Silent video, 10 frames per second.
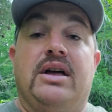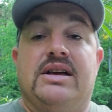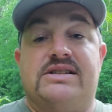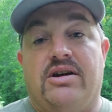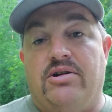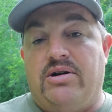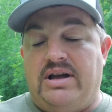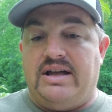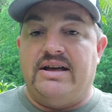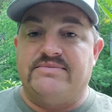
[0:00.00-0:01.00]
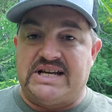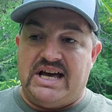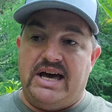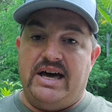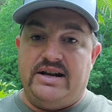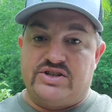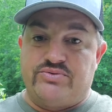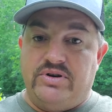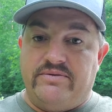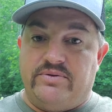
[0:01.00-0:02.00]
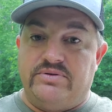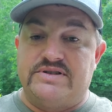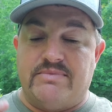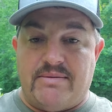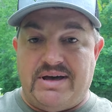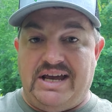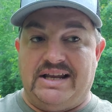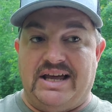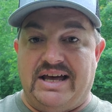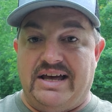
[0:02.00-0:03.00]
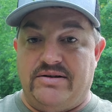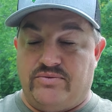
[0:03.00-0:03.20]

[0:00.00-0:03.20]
So I'm tying a swivel to my main line.